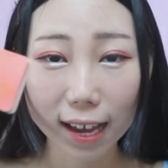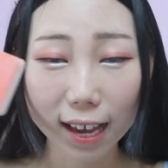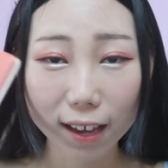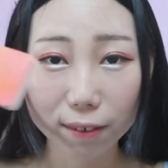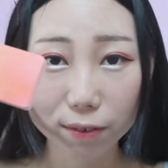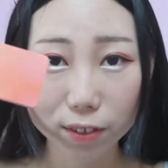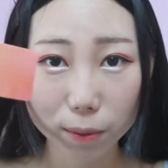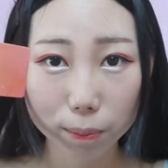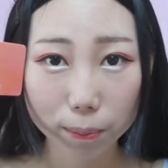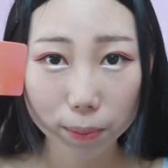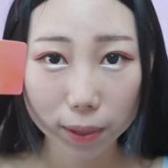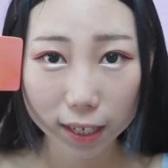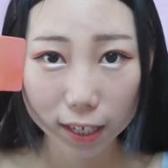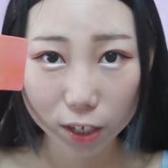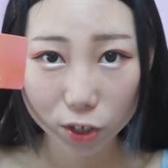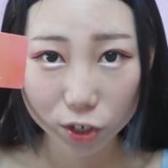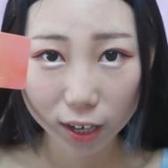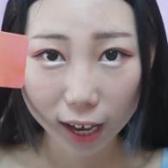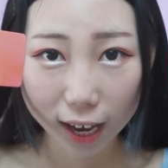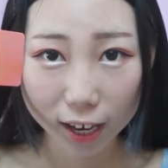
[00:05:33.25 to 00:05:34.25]
I have the
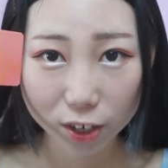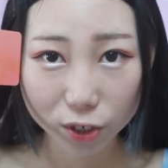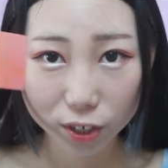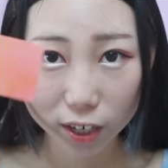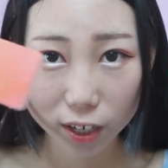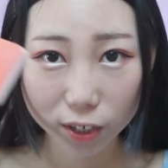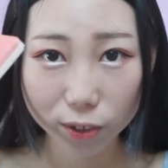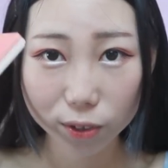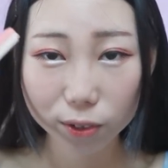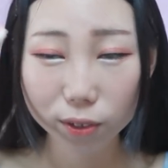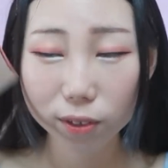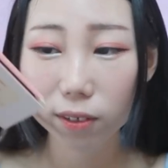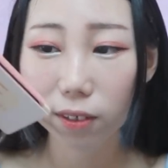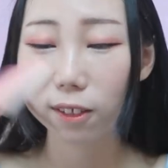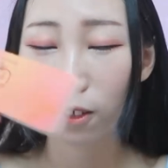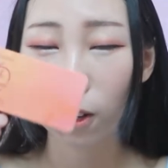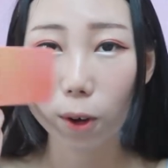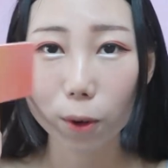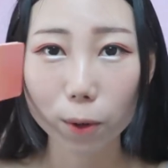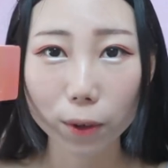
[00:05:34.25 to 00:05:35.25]
peach eyeshadow,
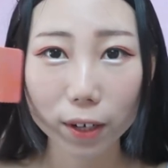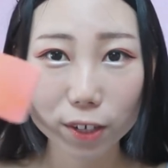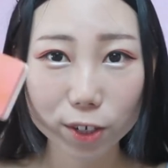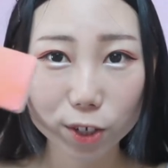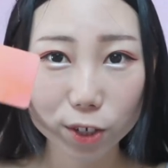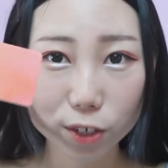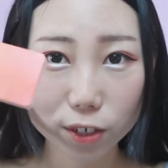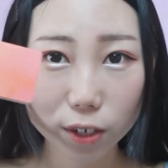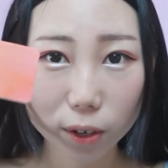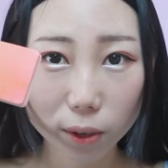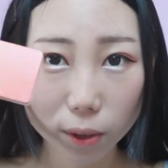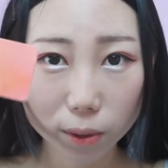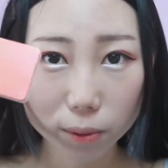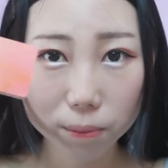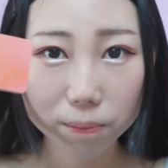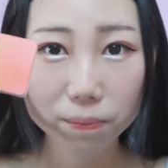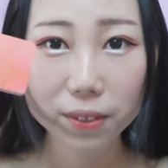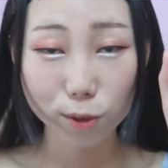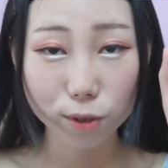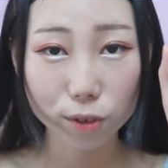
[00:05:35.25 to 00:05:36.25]
the orange
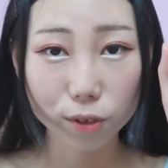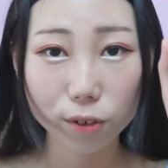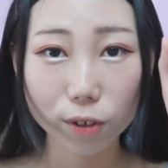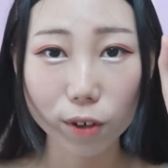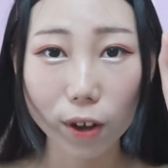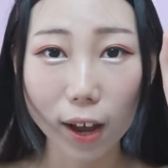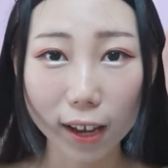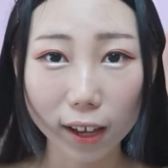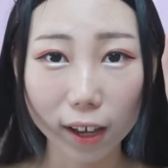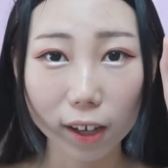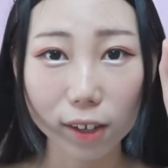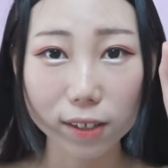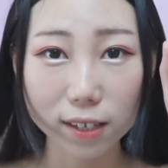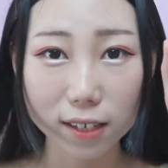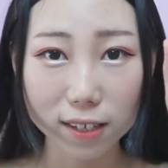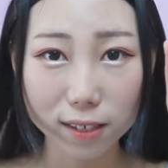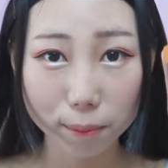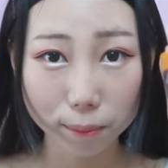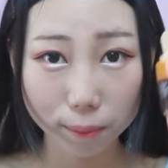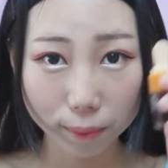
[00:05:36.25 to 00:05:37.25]
tone. So I got
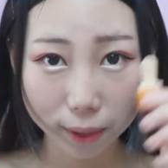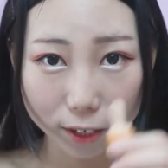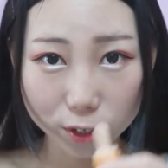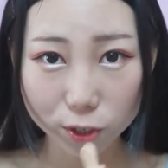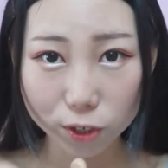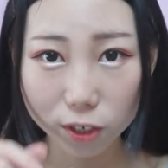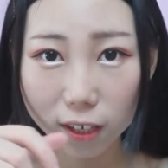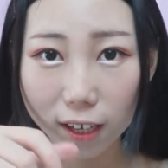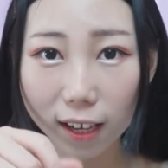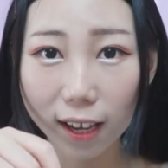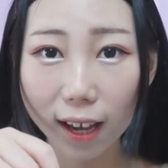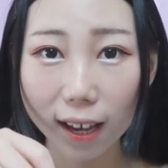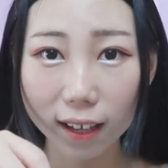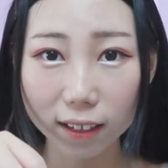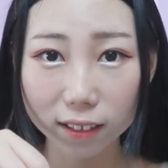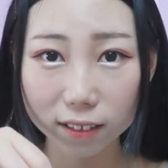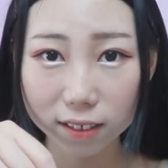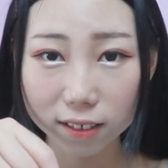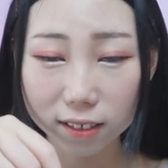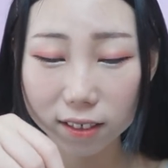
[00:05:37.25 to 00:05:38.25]
this matching
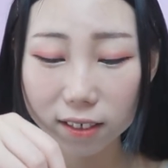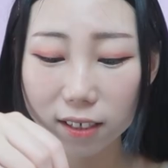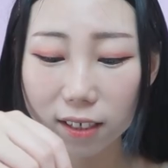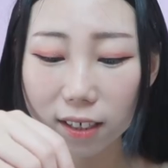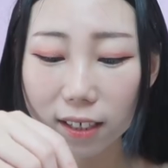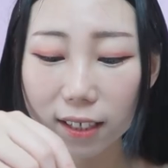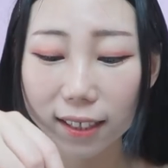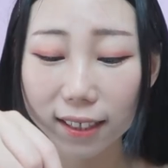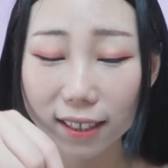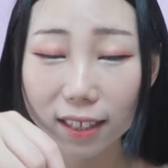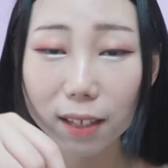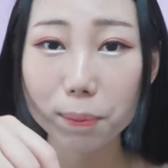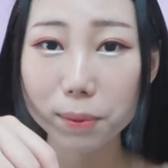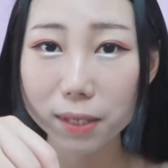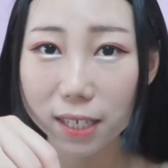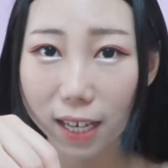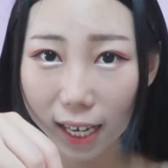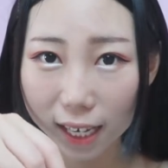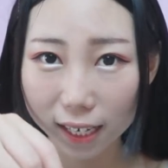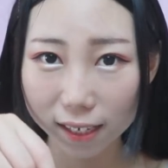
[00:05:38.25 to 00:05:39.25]
color lip
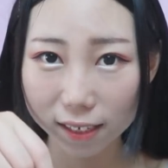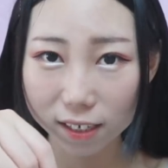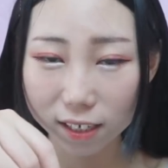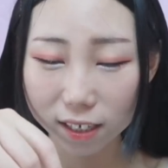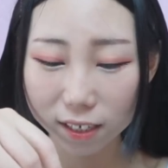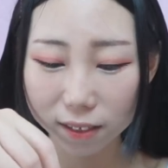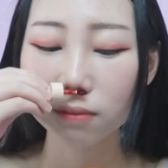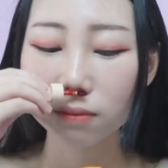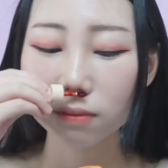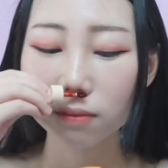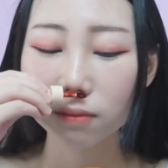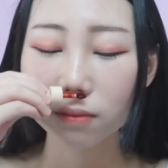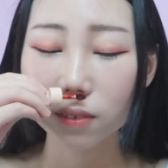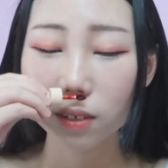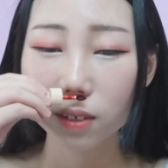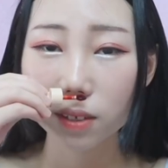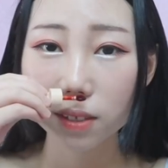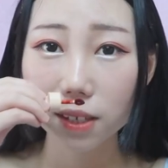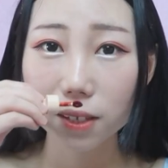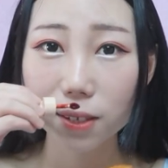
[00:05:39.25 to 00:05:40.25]
tint.
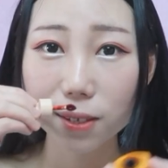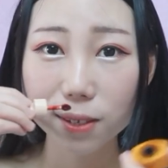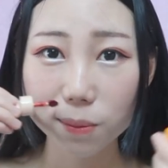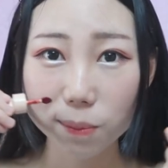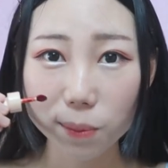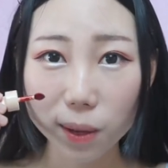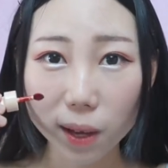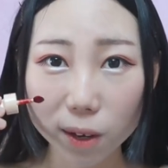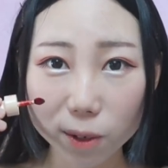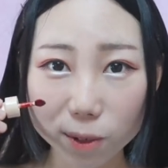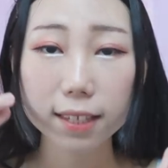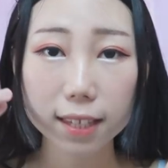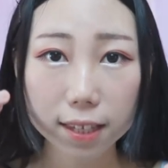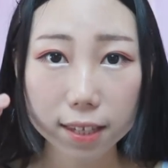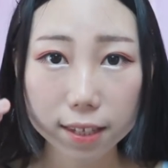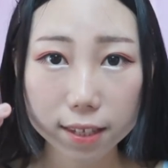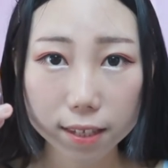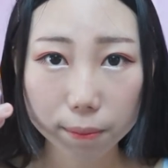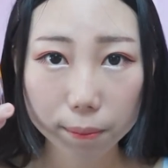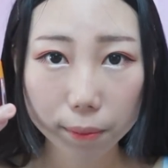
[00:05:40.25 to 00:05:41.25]
The smell,
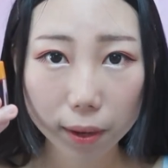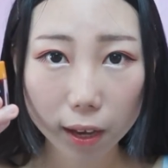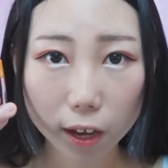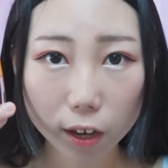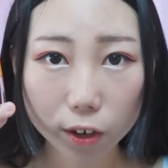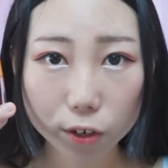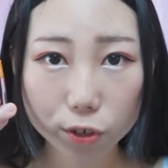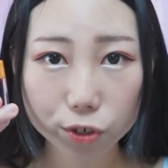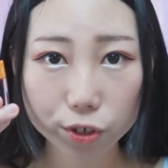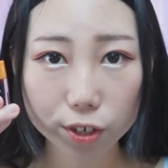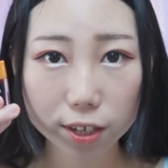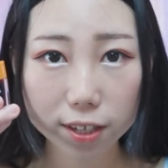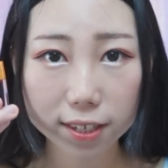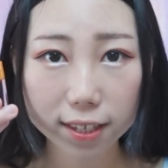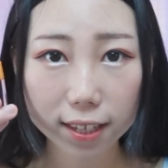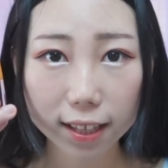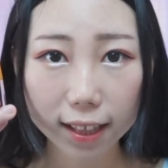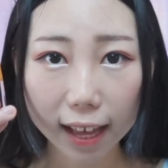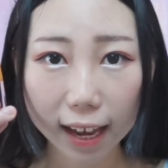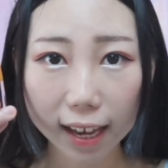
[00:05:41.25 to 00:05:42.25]
this smell
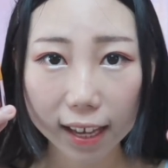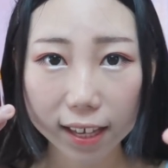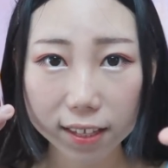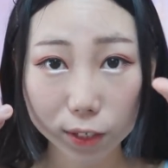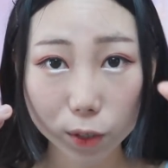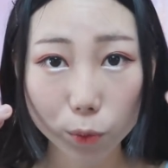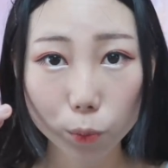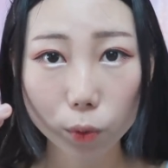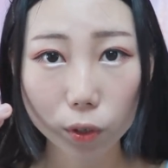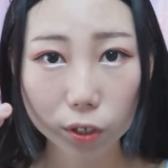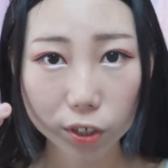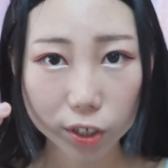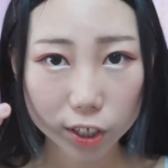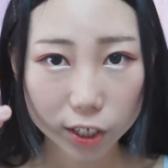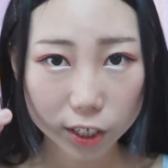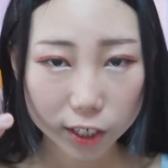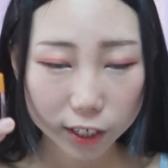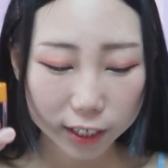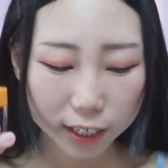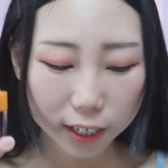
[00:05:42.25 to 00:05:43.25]
just like the
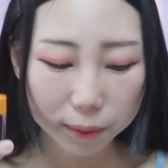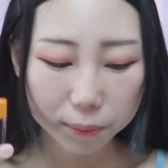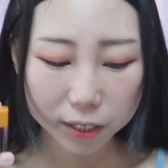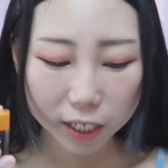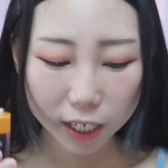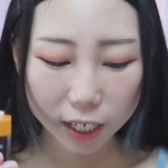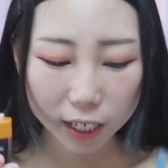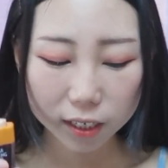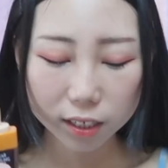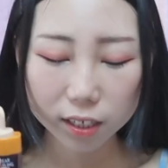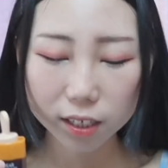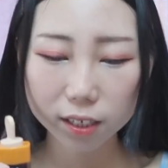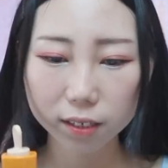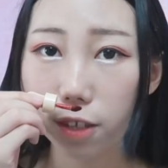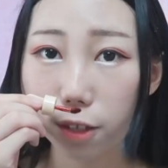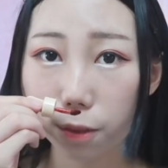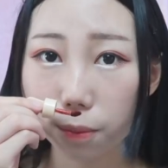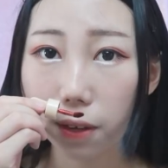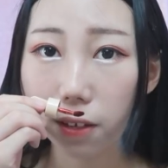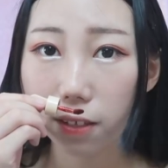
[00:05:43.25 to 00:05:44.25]
water lip tint.
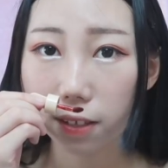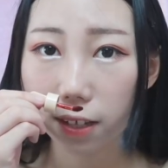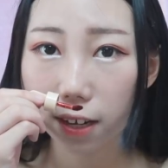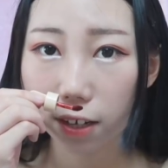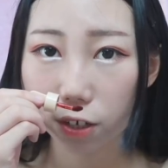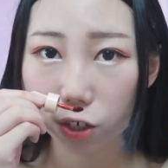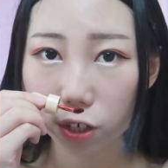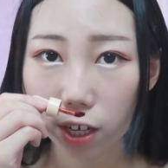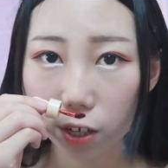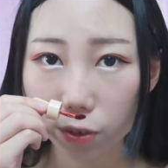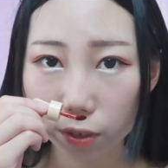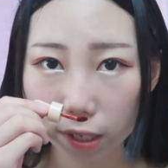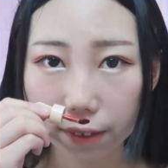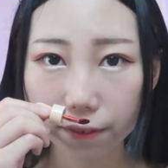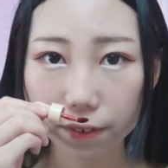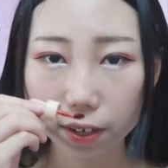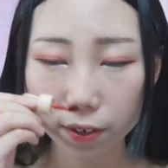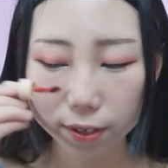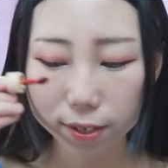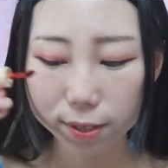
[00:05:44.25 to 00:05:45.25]
It smells like
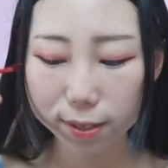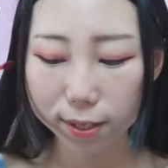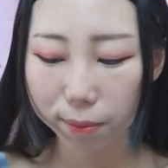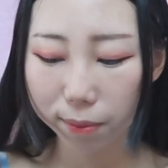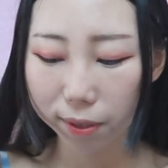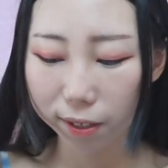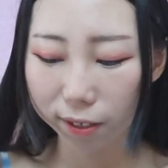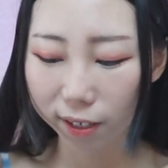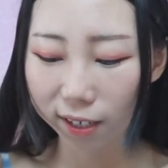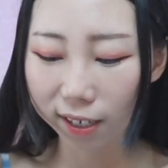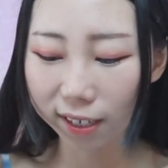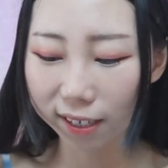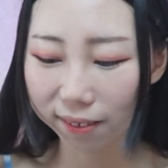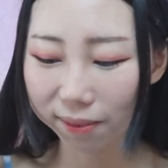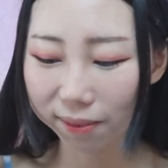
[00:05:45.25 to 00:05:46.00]
cherry, very similar.